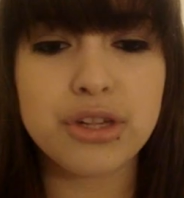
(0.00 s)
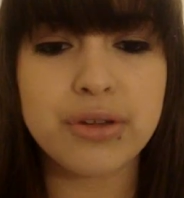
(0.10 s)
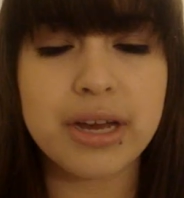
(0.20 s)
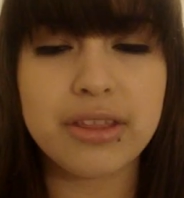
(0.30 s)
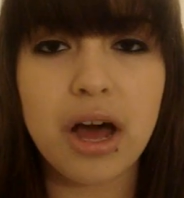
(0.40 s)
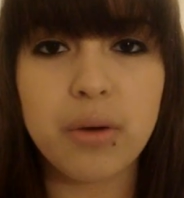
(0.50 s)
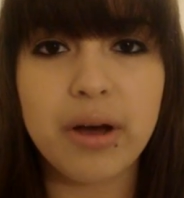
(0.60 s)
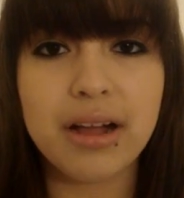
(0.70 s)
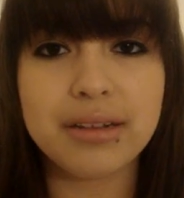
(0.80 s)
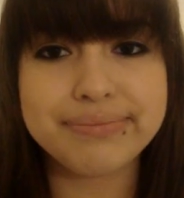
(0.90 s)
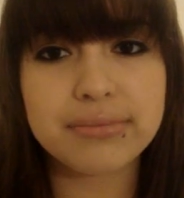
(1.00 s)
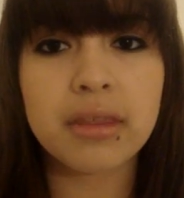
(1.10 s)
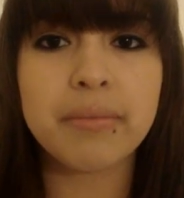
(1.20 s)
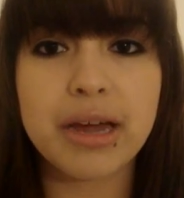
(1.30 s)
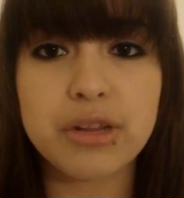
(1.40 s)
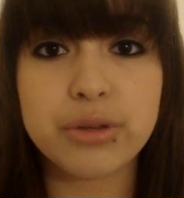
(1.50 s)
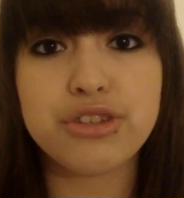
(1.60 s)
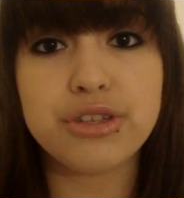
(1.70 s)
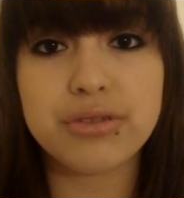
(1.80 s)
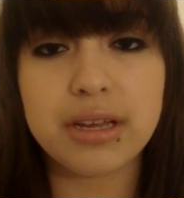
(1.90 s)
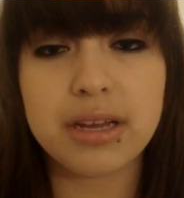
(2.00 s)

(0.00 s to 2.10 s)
so I thought, well, might as well just use it.